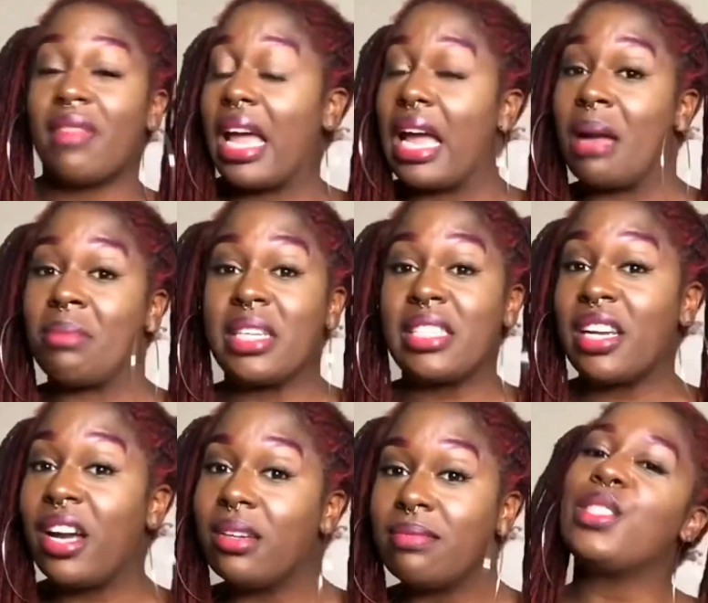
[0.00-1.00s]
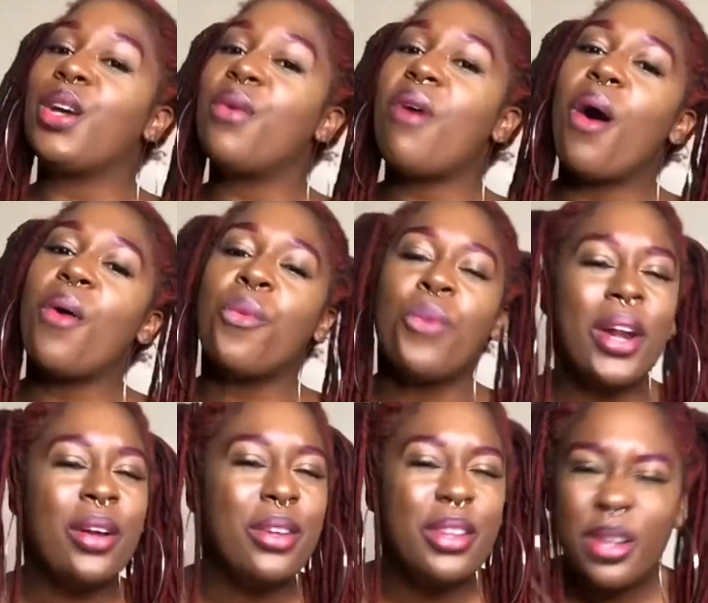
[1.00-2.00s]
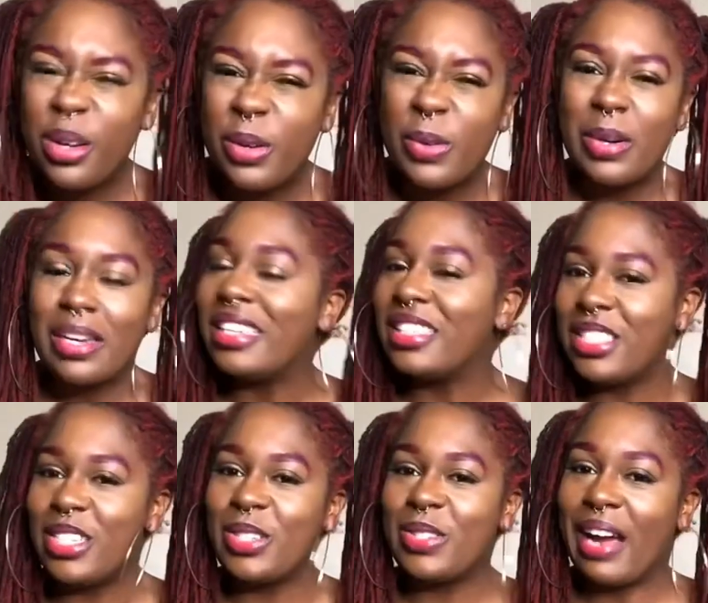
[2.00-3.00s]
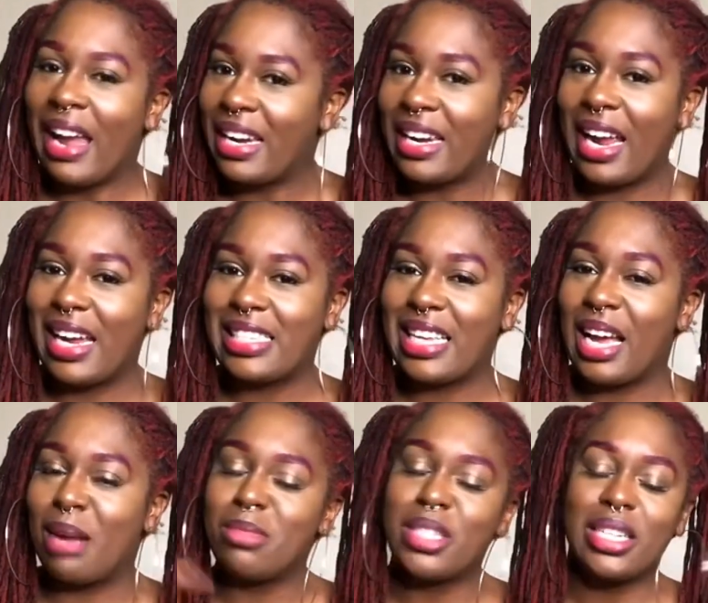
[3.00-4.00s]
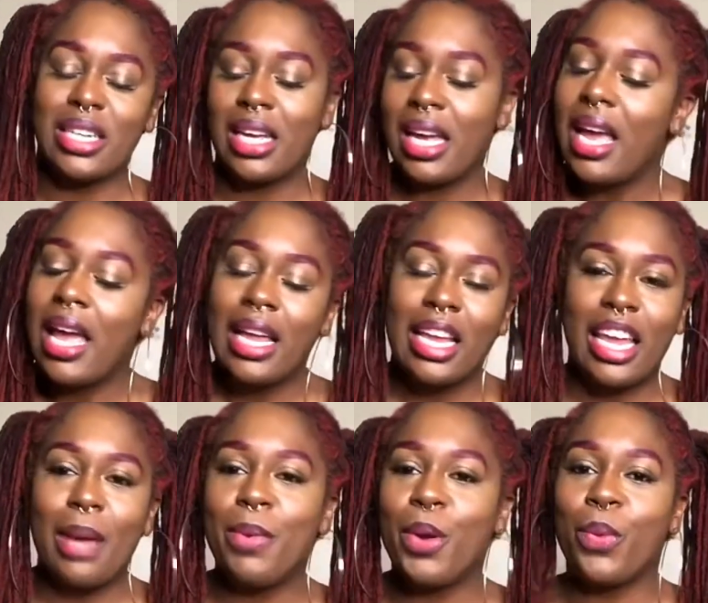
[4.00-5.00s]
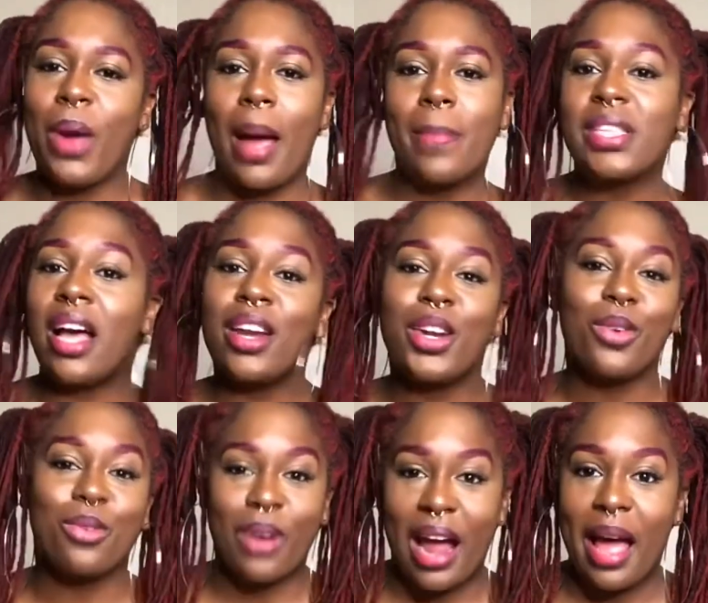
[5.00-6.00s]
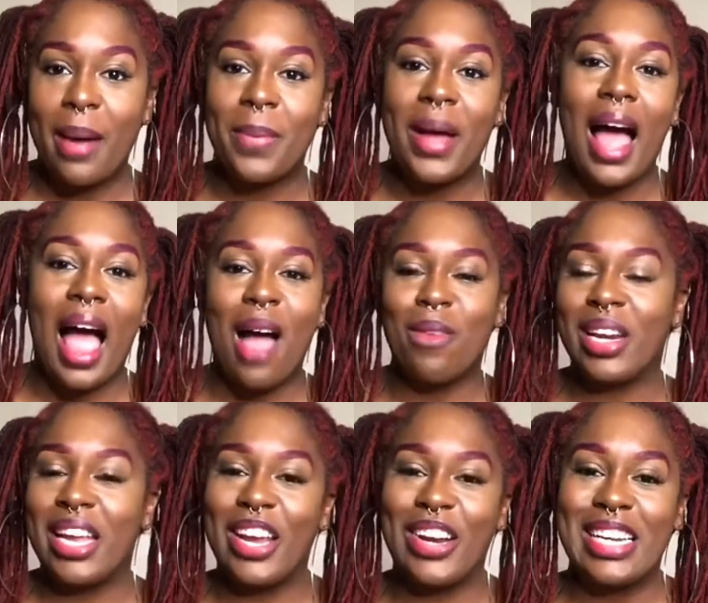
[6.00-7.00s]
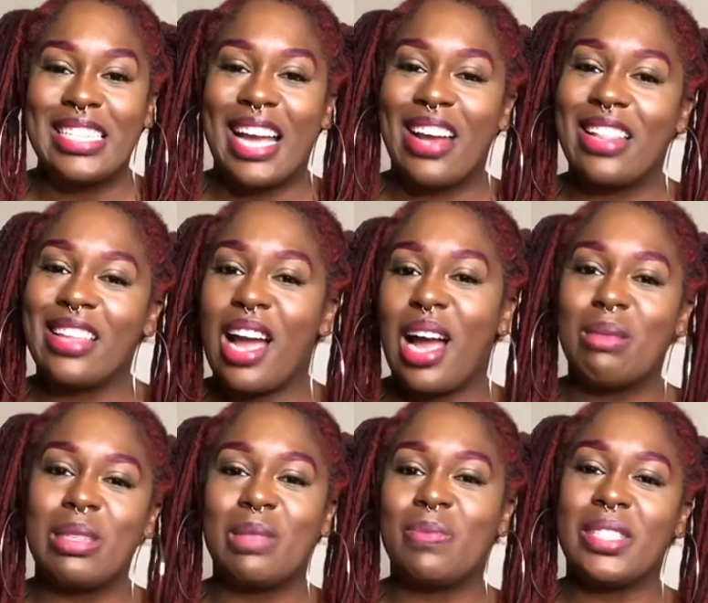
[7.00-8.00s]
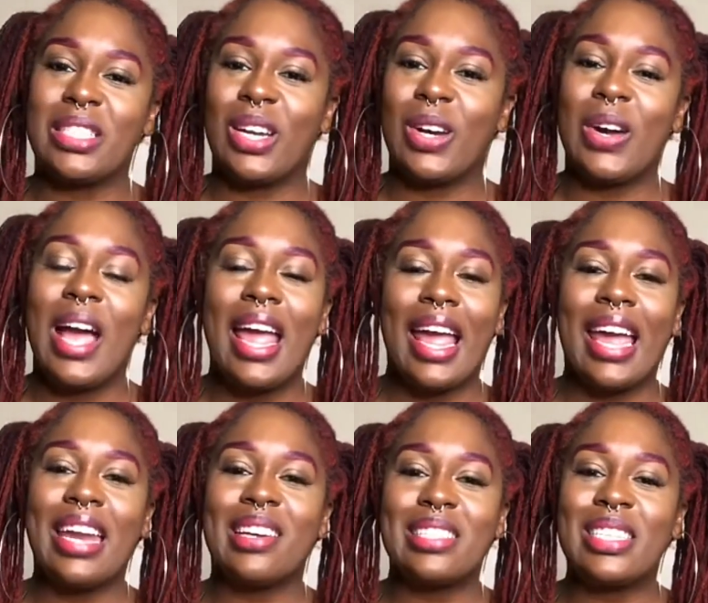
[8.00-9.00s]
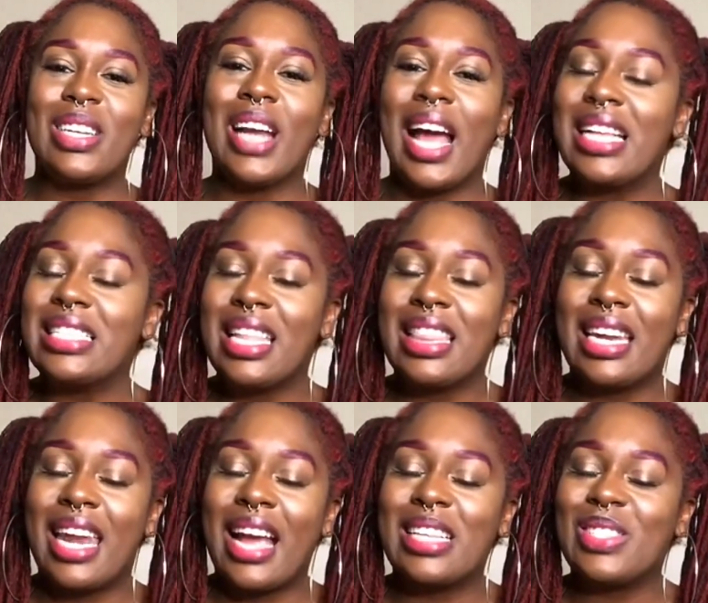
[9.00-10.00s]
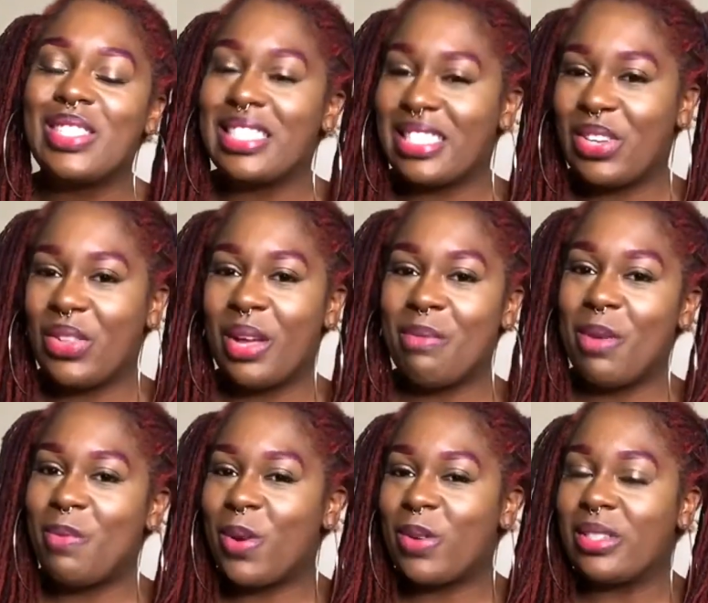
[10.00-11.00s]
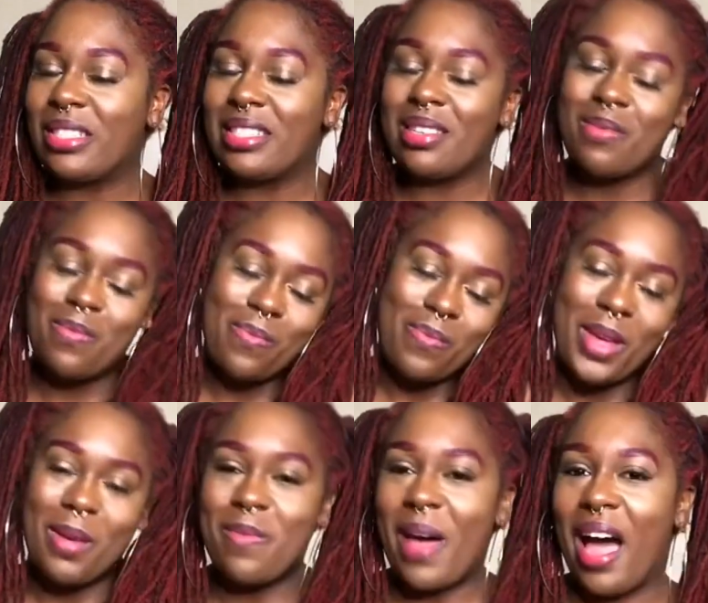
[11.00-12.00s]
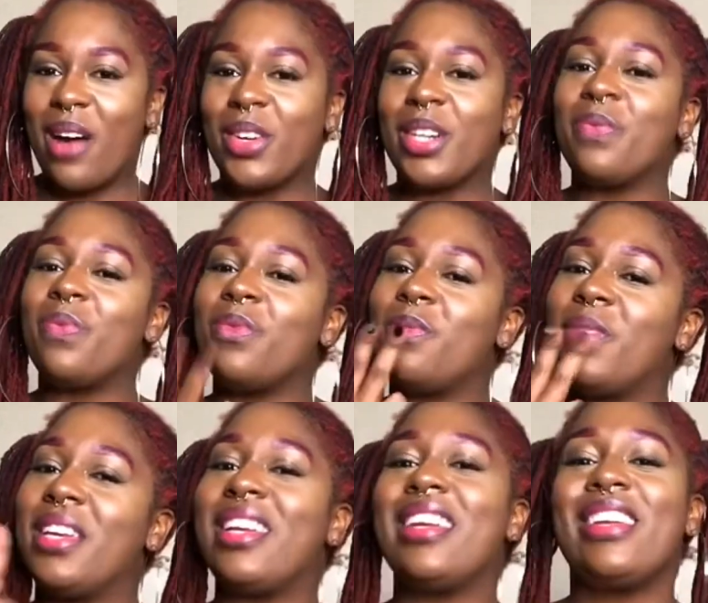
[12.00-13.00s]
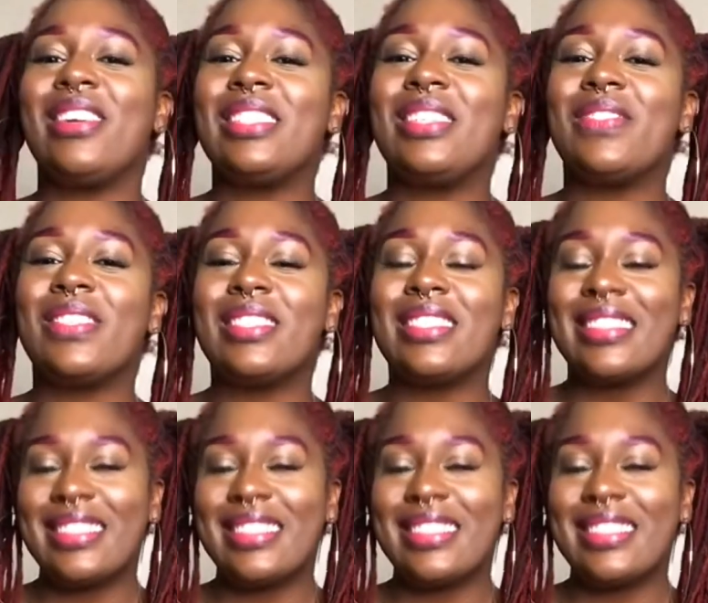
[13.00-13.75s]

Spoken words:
I'm good to go. So what do you do at nighttime to keep your wraps under wrap? I wanna hear it down in the comments below. And I'll see you guys in the next one. Until then, be bold, be empowered, be YouTube.